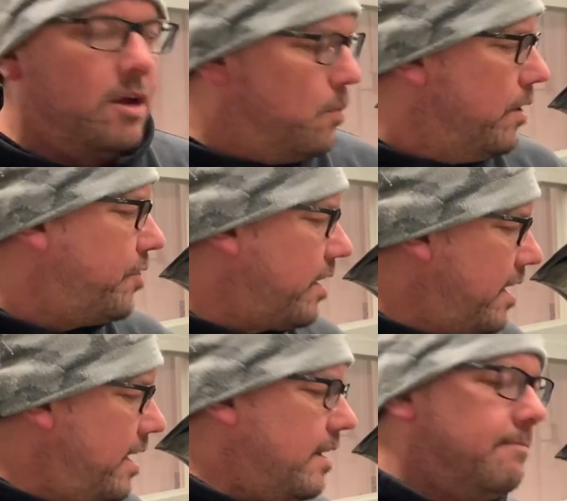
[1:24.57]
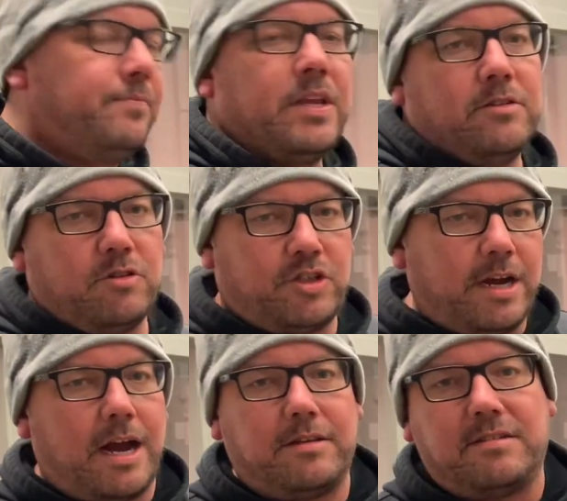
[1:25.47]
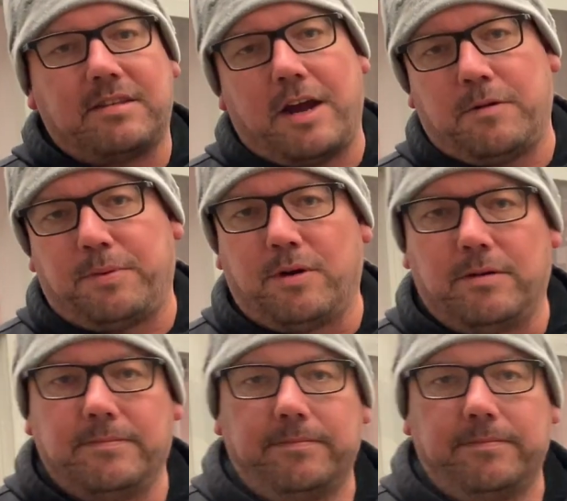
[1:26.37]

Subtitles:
with the kit. So check out this dyno pull.